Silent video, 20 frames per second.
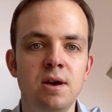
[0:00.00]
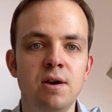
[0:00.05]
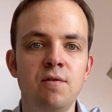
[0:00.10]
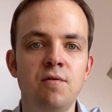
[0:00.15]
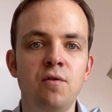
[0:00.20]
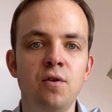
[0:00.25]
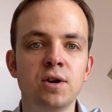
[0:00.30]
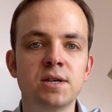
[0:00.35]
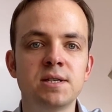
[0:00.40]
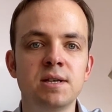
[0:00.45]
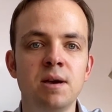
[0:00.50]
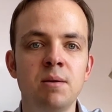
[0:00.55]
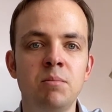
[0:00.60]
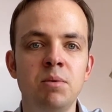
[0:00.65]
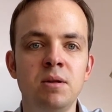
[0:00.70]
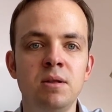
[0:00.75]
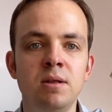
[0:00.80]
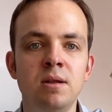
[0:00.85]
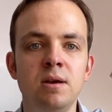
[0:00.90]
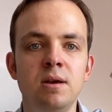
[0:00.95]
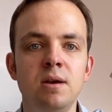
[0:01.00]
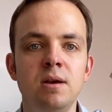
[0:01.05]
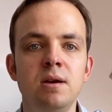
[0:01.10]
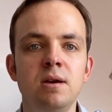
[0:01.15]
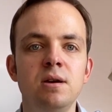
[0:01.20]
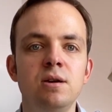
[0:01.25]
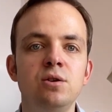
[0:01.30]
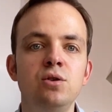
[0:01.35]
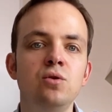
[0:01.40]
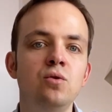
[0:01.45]
For example,
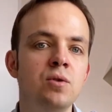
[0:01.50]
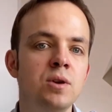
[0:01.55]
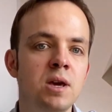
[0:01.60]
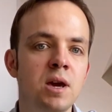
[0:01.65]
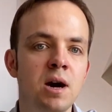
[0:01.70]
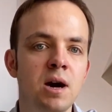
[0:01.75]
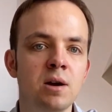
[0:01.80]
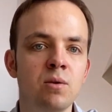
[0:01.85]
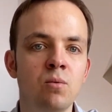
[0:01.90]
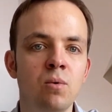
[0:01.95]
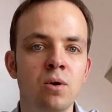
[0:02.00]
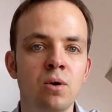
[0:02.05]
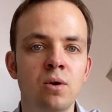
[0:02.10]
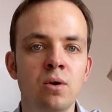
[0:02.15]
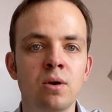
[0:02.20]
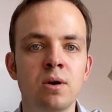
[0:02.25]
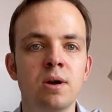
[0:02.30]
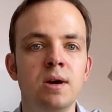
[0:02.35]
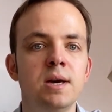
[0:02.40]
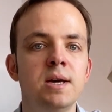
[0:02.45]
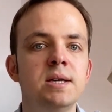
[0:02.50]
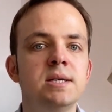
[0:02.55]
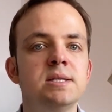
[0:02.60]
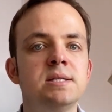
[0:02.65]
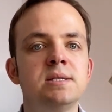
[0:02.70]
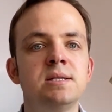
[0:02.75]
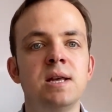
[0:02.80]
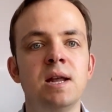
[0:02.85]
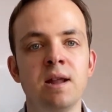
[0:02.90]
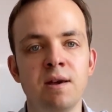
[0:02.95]
doing yard work,
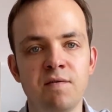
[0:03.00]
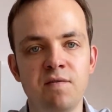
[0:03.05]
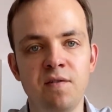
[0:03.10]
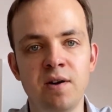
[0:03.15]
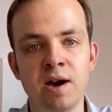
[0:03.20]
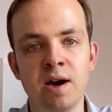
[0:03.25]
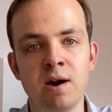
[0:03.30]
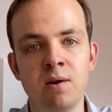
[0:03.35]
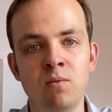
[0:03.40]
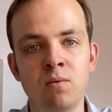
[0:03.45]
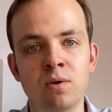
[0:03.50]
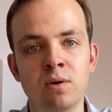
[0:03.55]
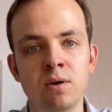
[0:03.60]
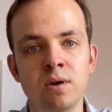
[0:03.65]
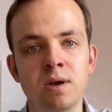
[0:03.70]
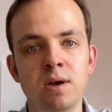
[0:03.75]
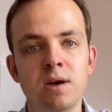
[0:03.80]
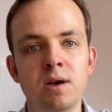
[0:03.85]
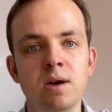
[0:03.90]
selling firewood,